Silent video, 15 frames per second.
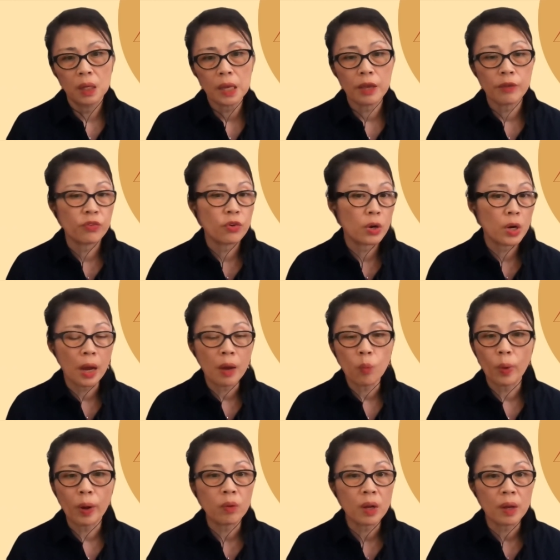If you're not
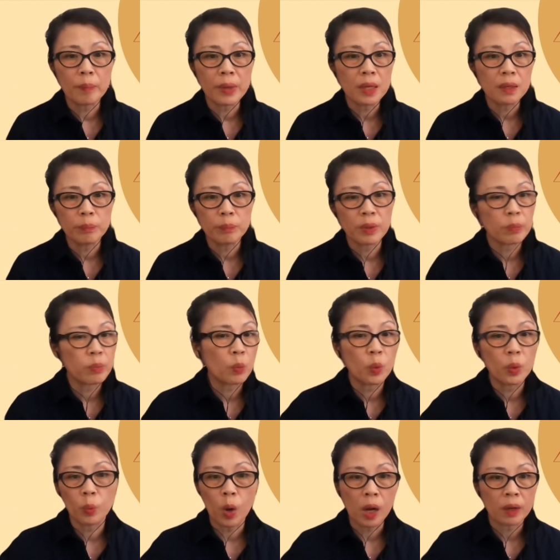welcoming, people
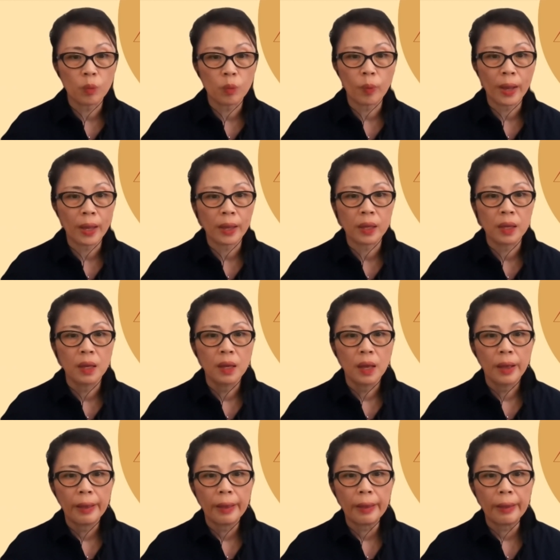will walk away.
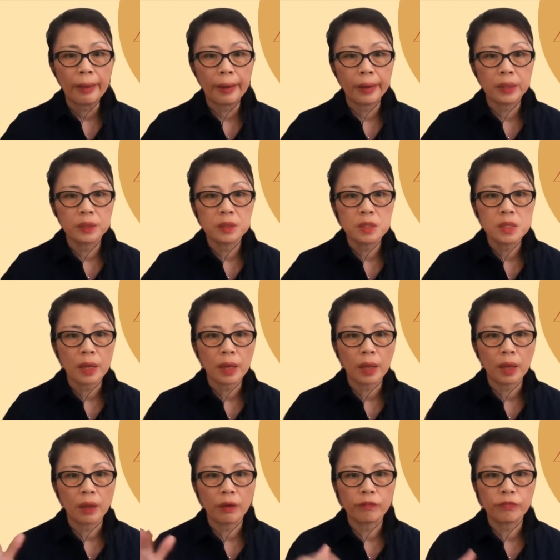And
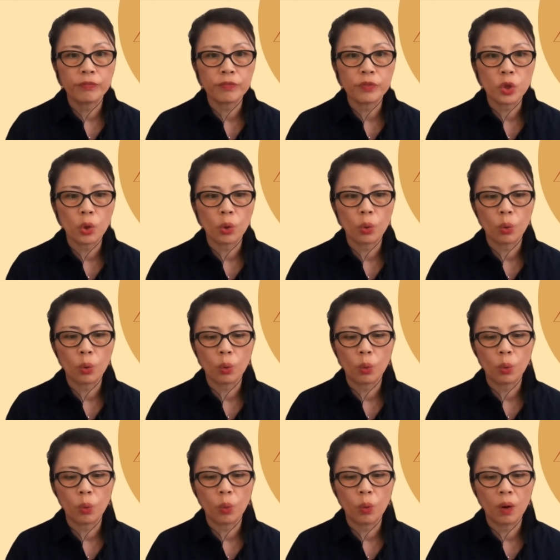if
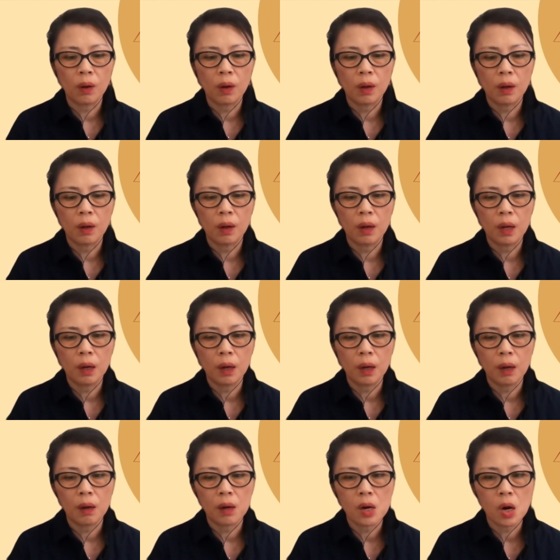you
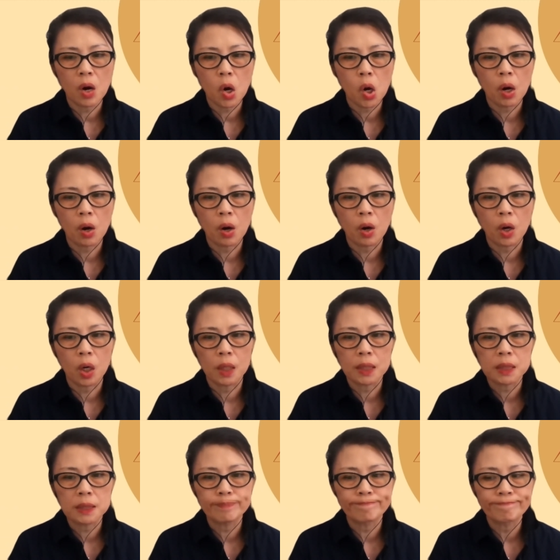
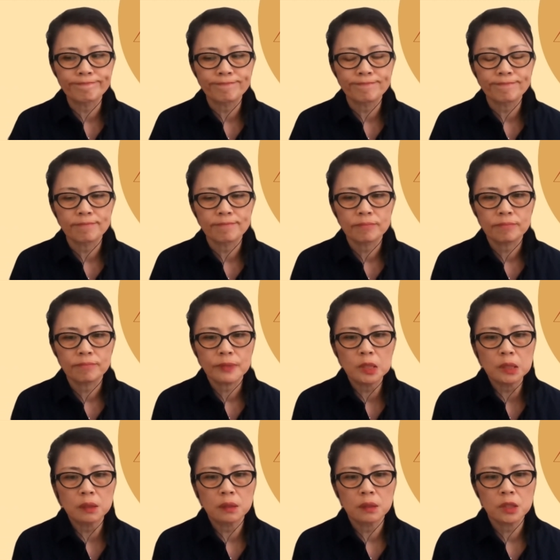are,
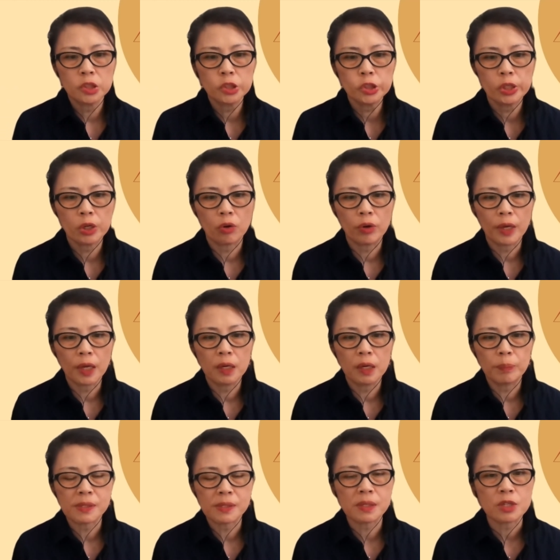in a
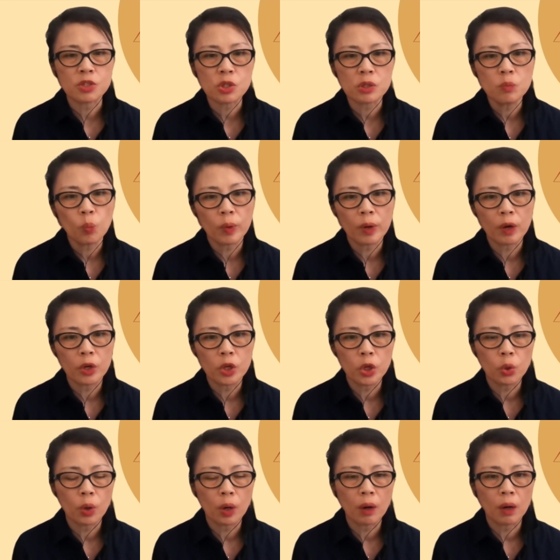position where
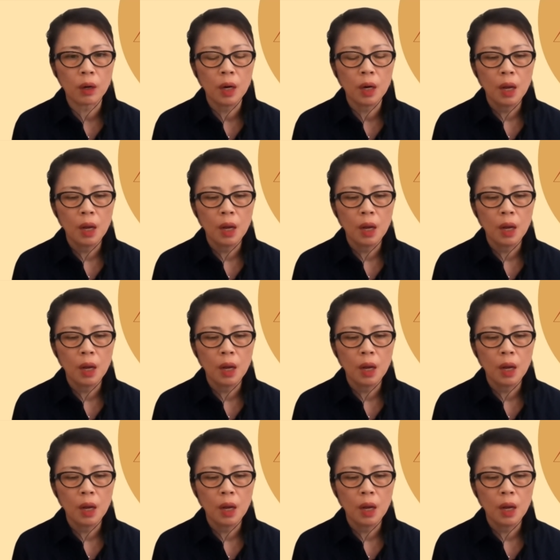you are,